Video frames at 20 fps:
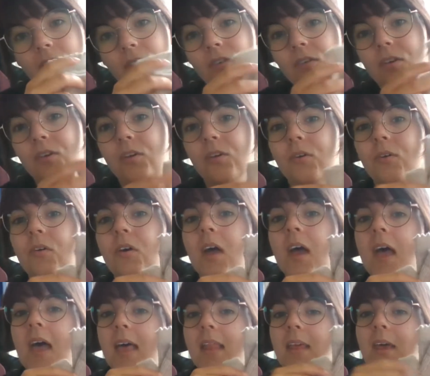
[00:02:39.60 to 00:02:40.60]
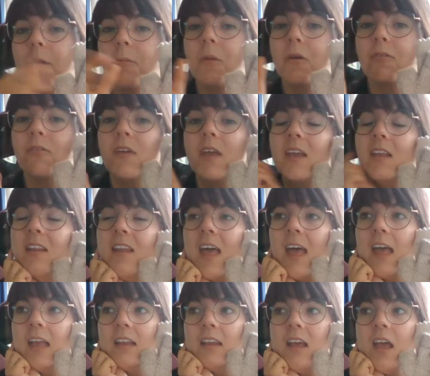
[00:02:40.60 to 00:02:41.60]
to like my fake
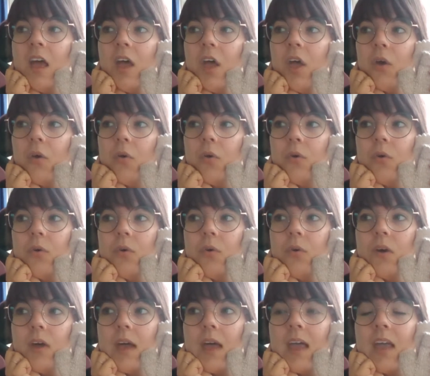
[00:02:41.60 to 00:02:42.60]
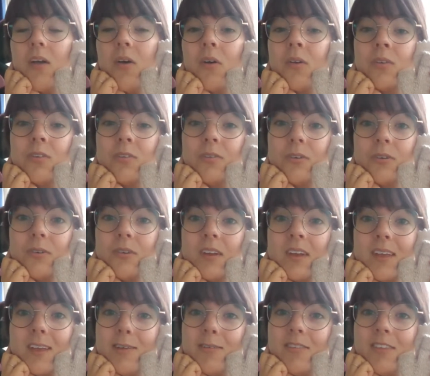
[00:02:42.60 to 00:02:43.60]
Nan, who I also
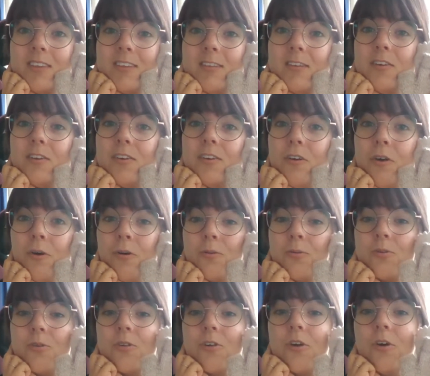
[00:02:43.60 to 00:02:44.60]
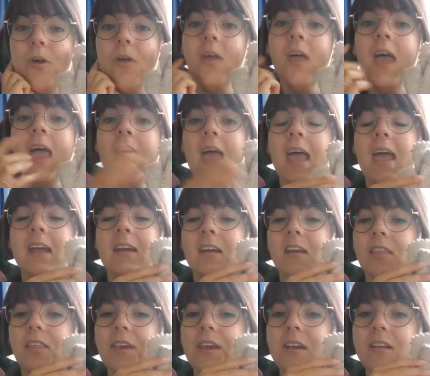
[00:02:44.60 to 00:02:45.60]
gifted the Gros shawl. And I
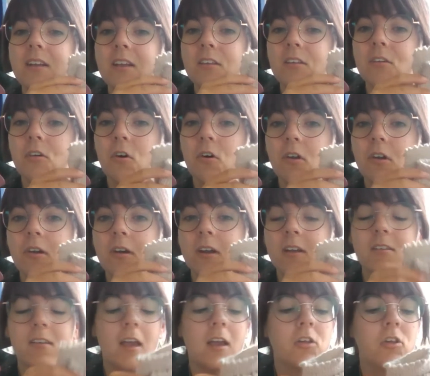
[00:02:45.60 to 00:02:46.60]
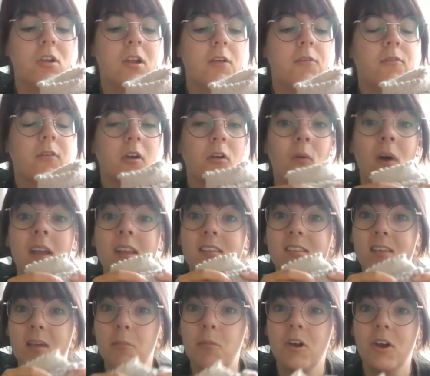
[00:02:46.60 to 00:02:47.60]
think this color is actually quite
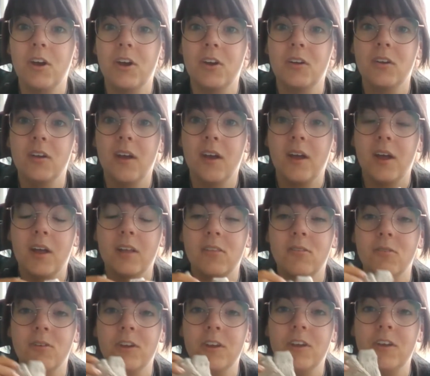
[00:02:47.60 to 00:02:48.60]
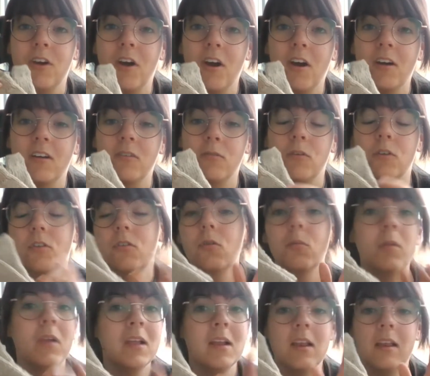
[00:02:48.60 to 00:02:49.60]
similar to the yarn. It was a
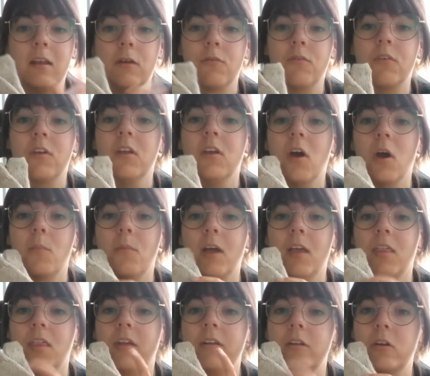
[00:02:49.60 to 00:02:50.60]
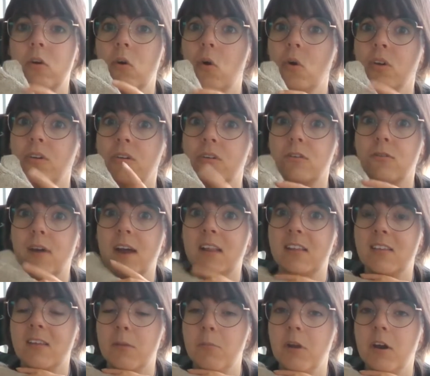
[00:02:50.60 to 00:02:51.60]
completely different yarn, but I think the color is quite
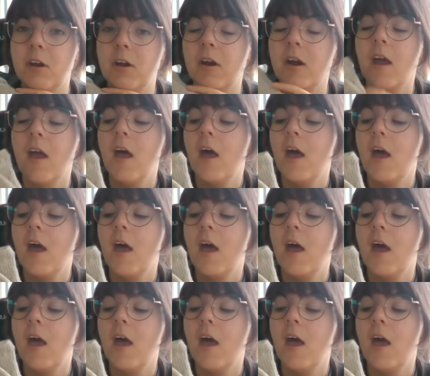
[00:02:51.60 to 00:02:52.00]
similar.